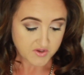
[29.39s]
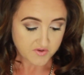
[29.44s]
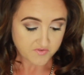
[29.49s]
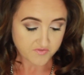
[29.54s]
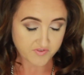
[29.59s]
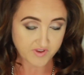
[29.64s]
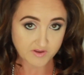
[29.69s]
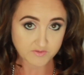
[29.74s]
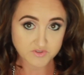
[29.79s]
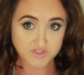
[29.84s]

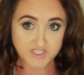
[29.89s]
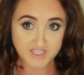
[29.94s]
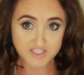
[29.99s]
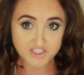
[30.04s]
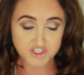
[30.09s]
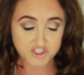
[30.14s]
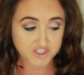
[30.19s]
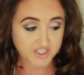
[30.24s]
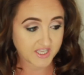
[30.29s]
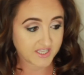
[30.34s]

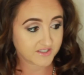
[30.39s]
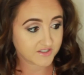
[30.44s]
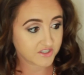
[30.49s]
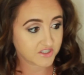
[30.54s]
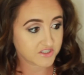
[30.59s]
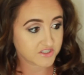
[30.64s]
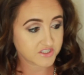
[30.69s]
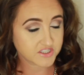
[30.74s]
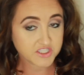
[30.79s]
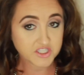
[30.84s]
foundation and
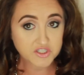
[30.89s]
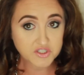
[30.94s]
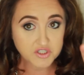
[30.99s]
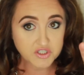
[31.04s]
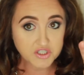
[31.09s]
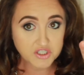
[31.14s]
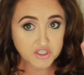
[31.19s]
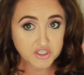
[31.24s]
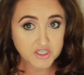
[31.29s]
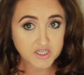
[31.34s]

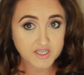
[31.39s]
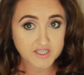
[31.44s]
concealer.